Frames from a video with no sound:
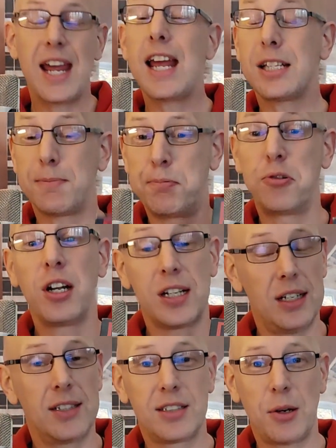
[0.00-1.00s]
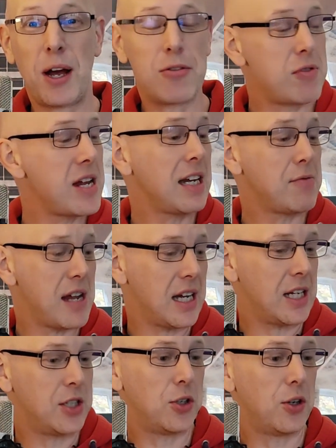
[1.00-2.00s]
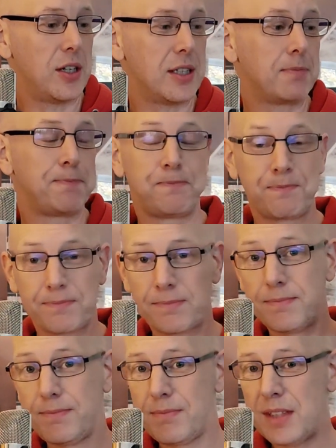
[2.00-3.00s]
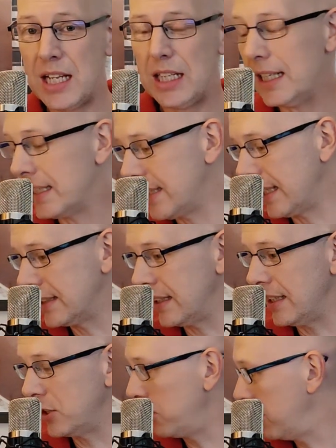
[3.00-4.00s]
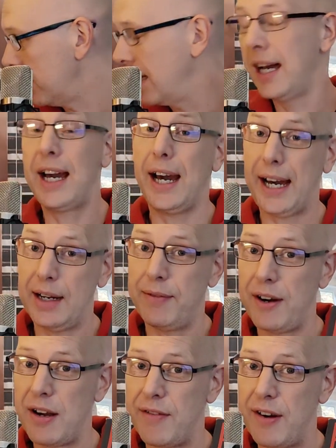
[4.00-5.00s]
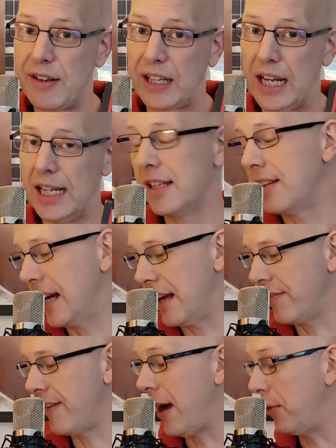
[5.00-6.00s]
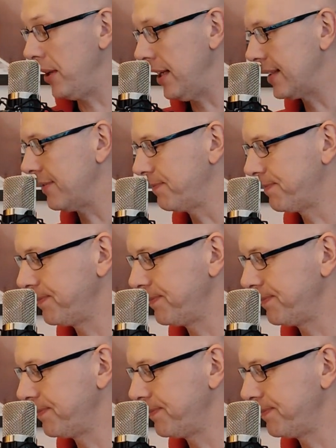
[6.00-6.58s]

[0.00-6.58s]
It's brilliant. So I really, really enjoyed listening to this one, and I'm very, very glad that I found it.